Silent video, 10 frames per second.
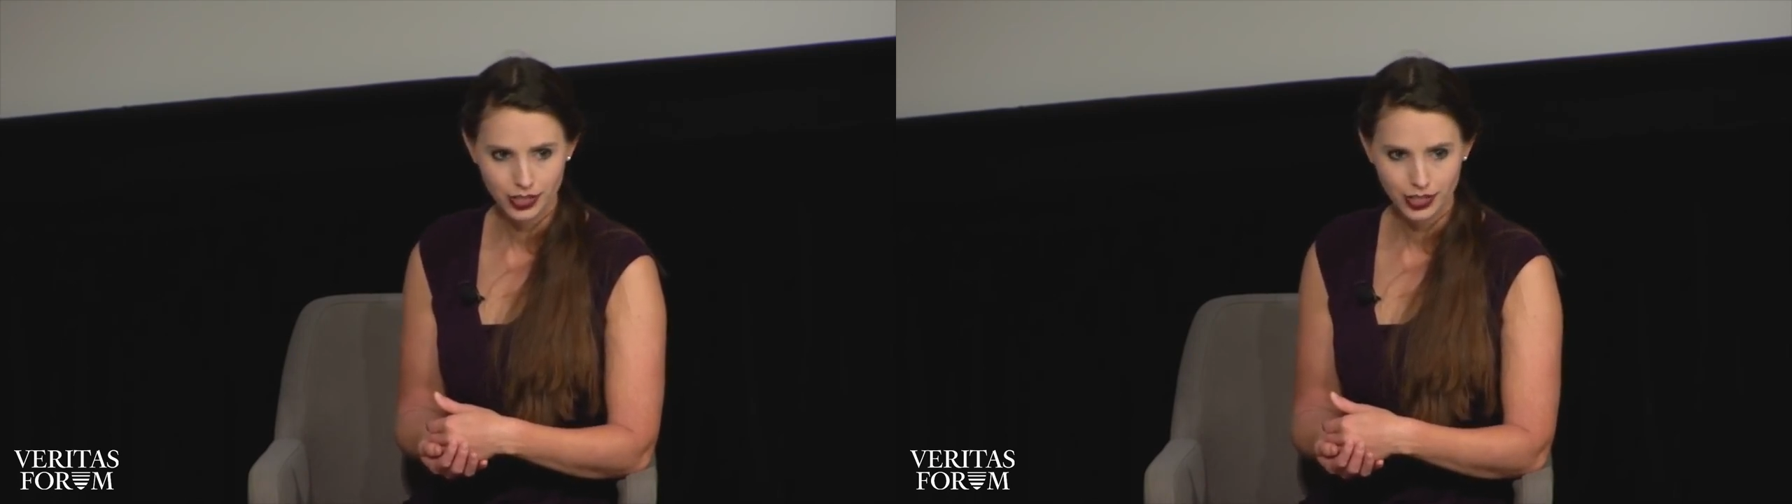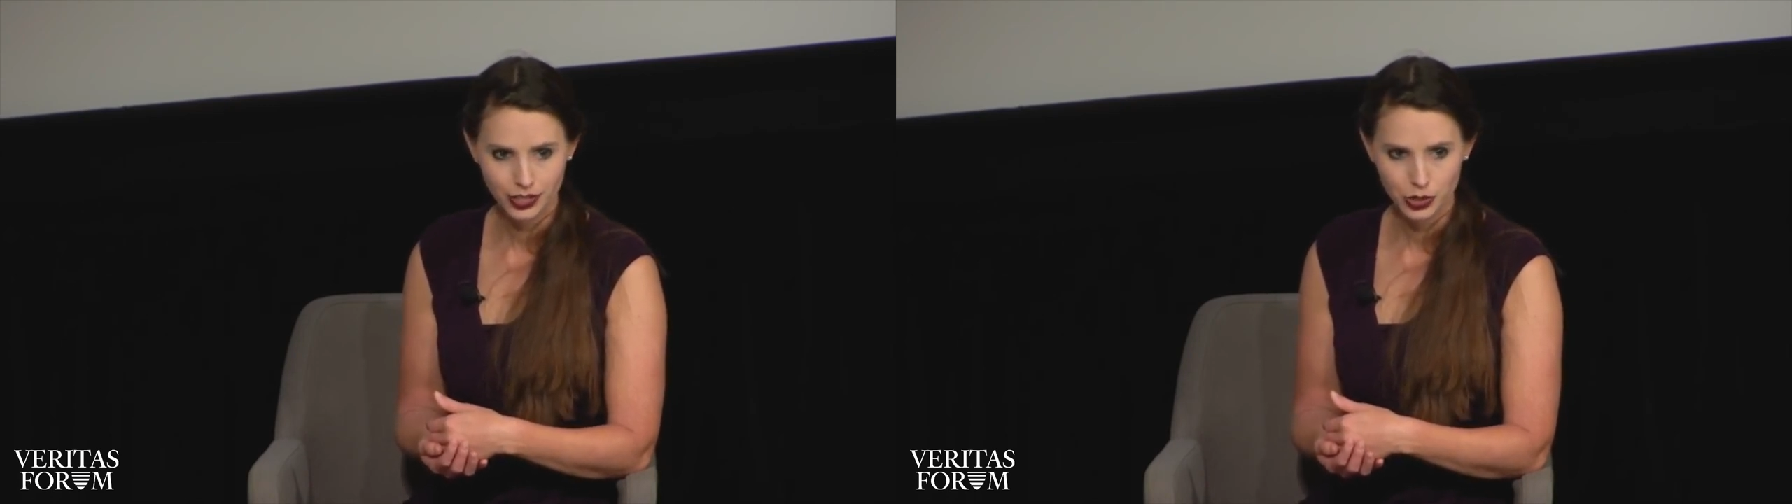
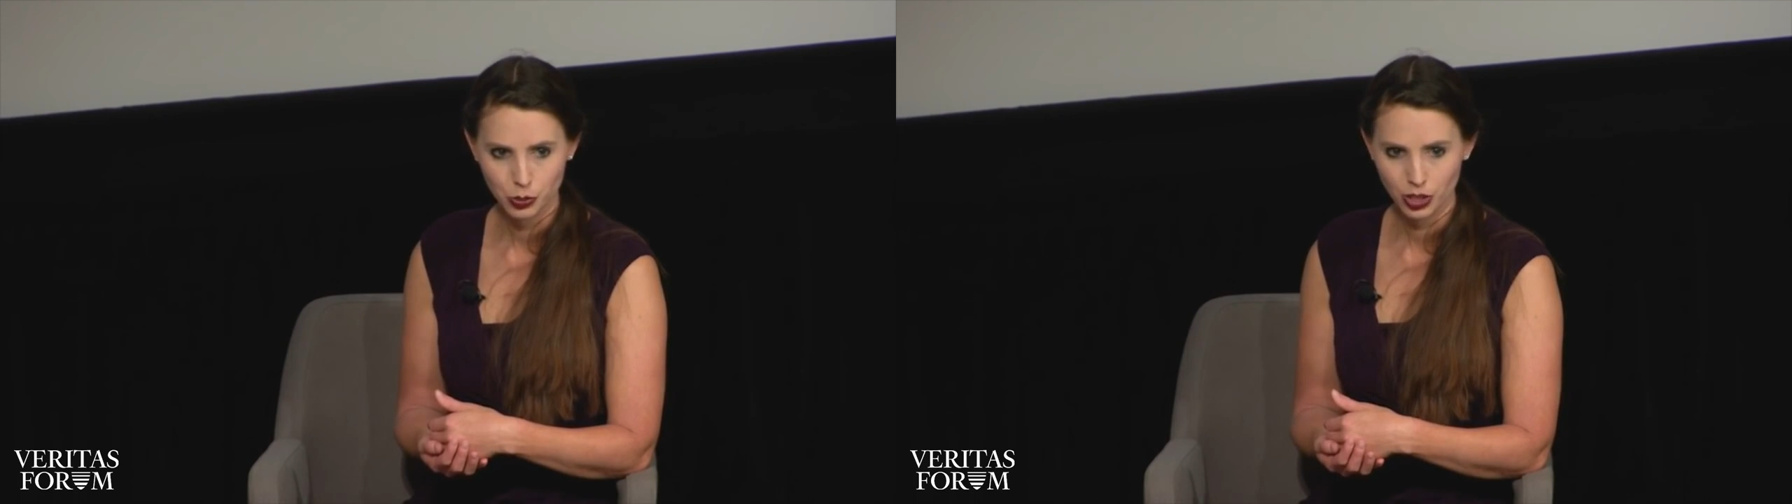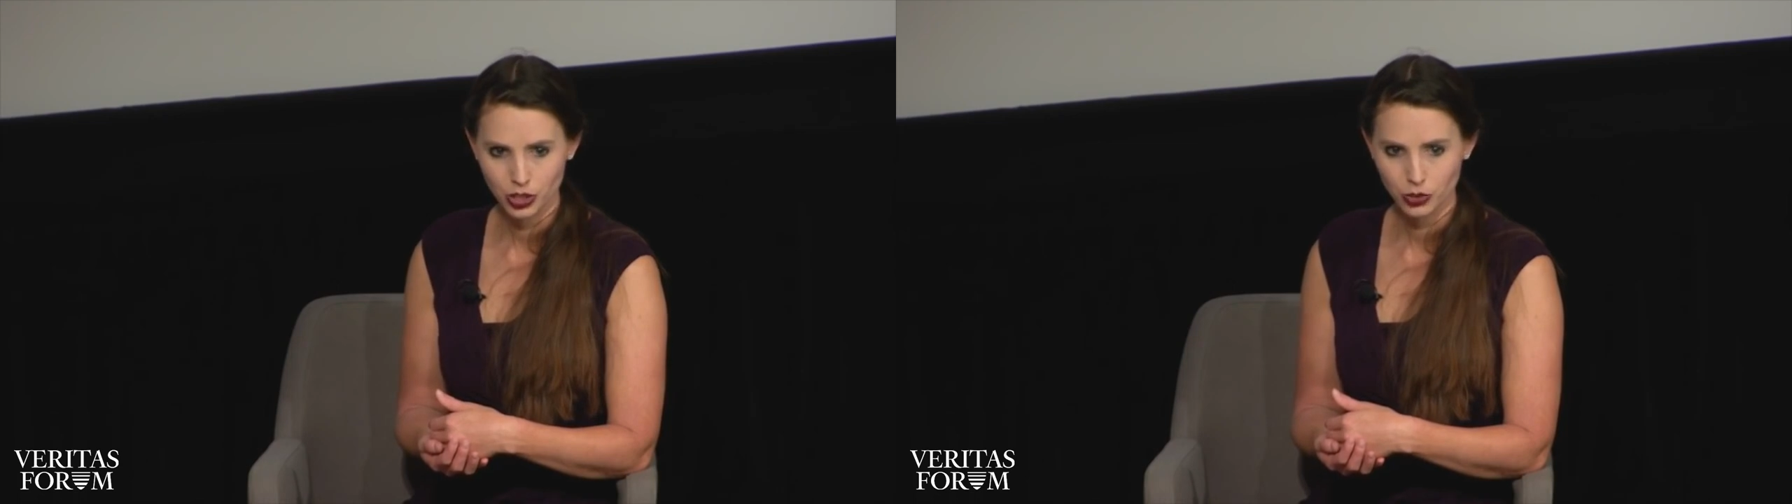uh, to
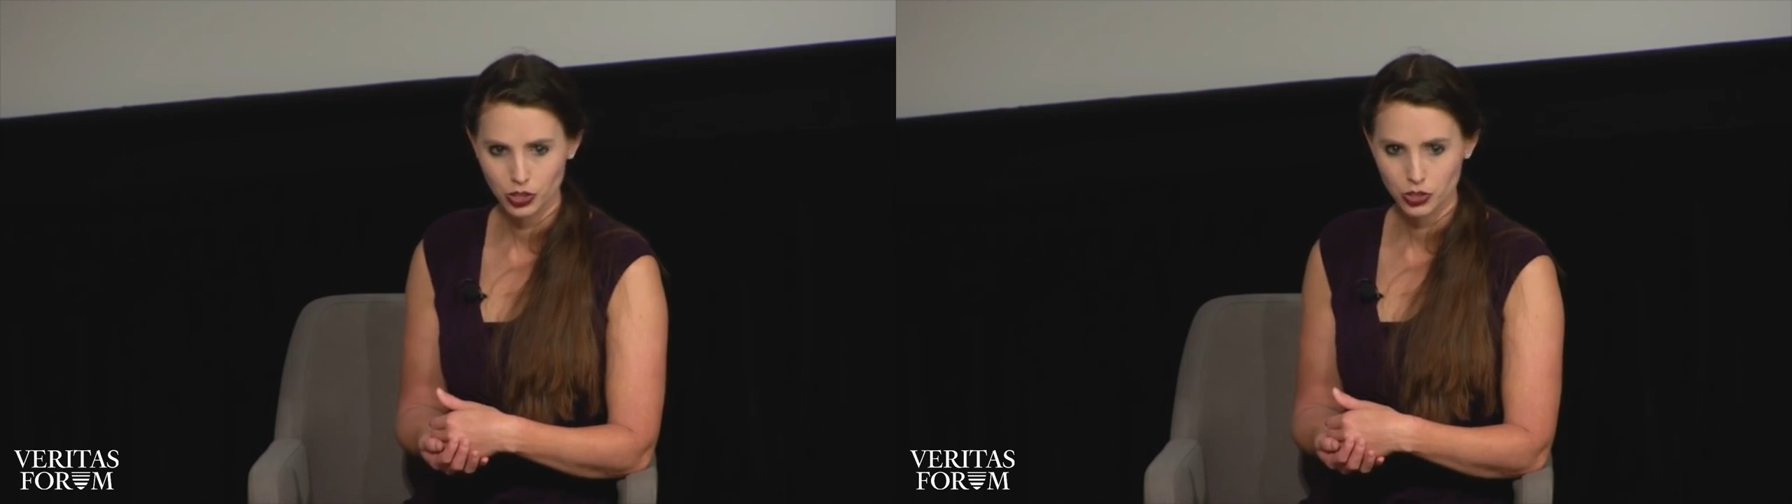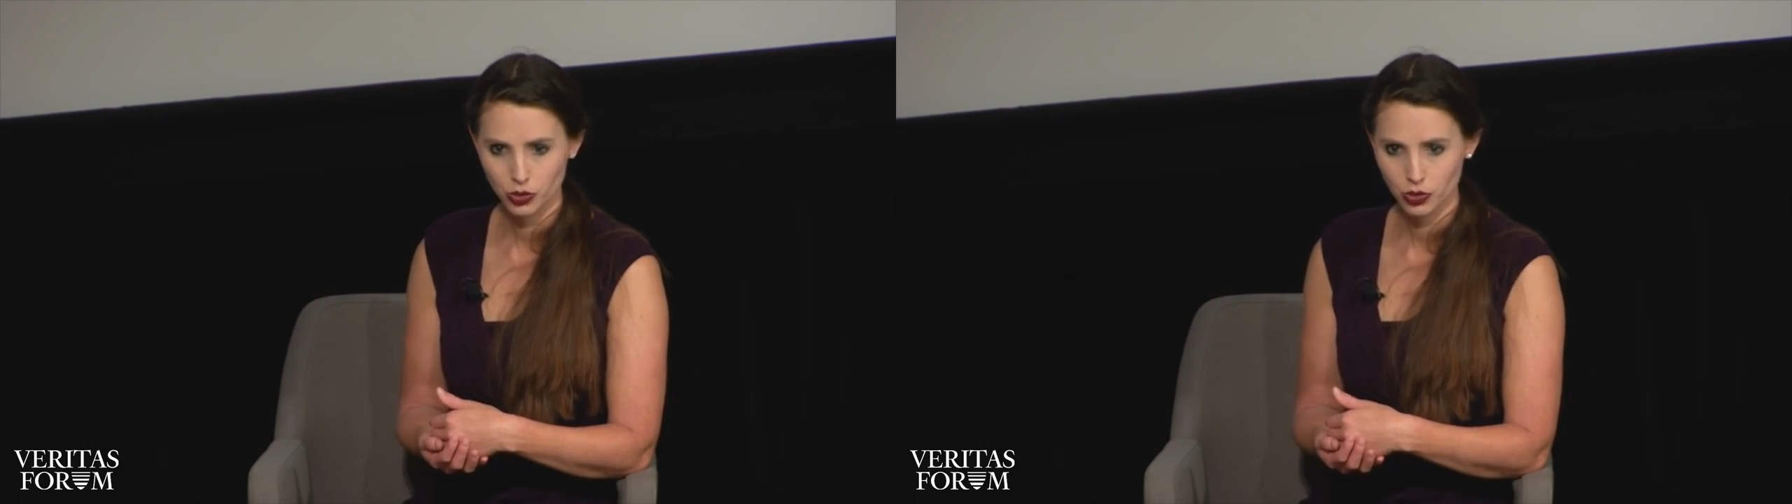what you can do.